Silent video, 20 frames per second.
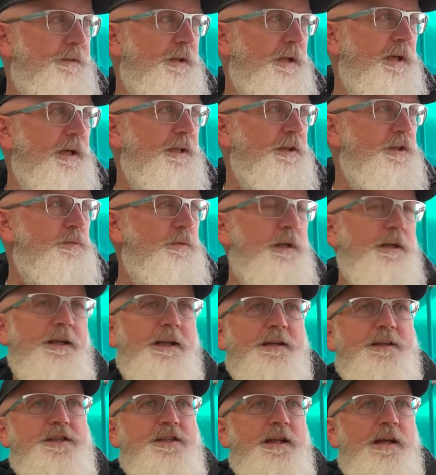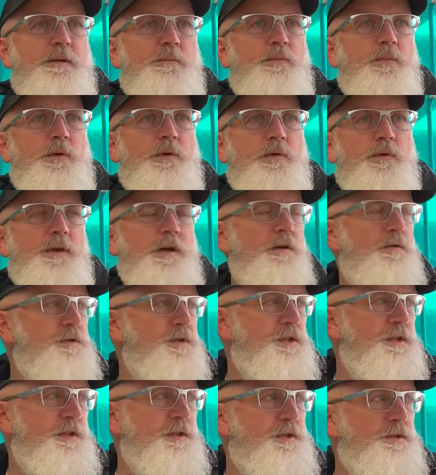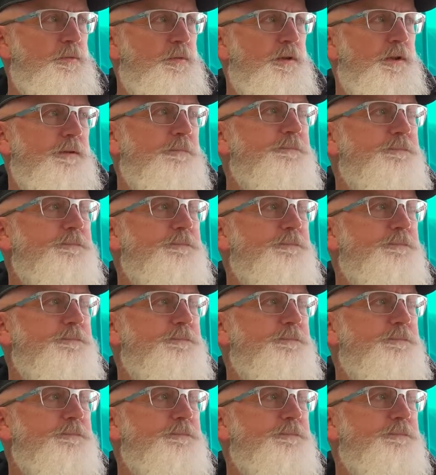the like as well, understand where all those things were.